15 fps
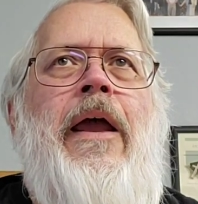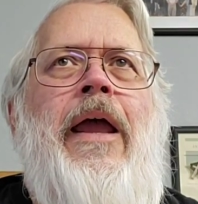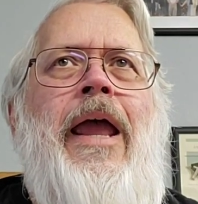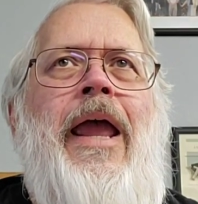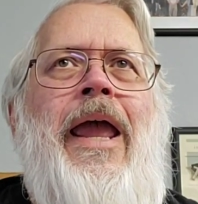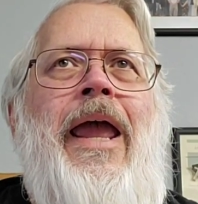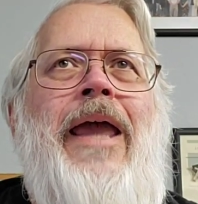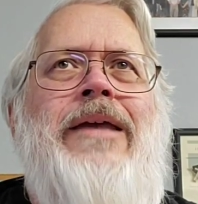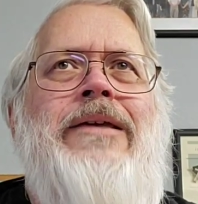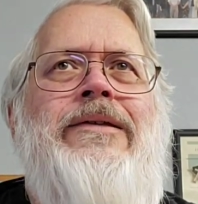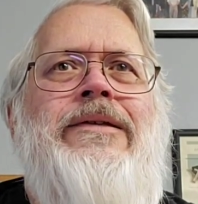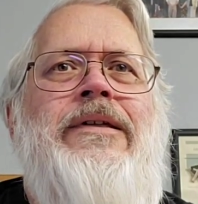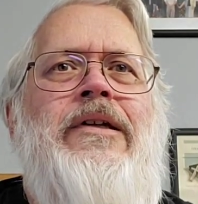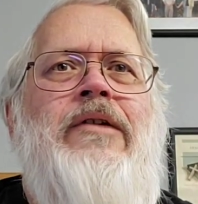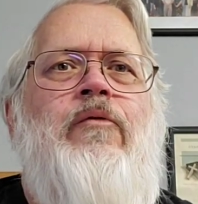
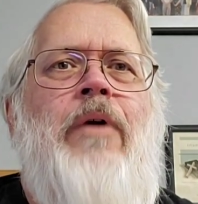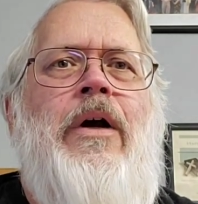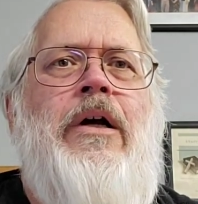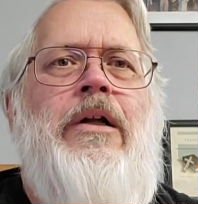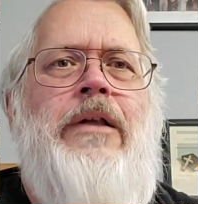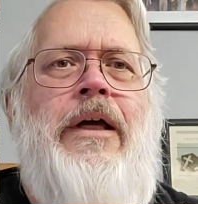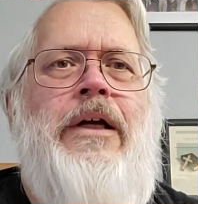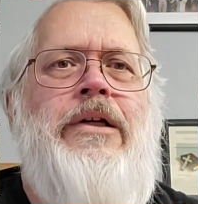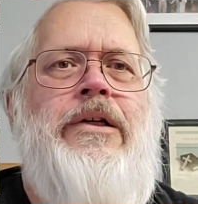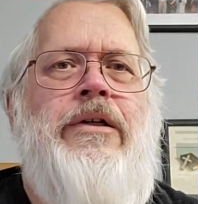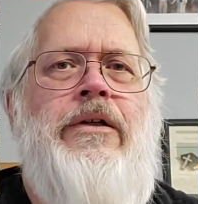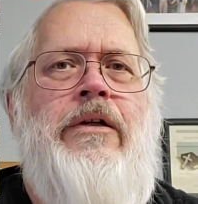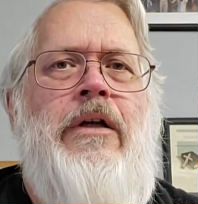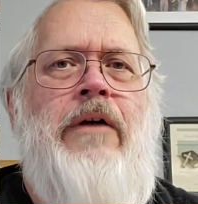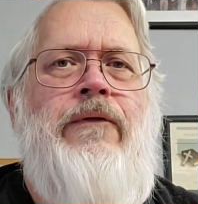hazy
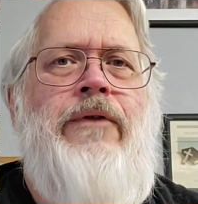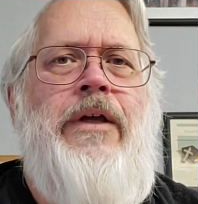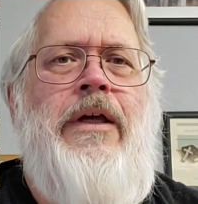recollection of the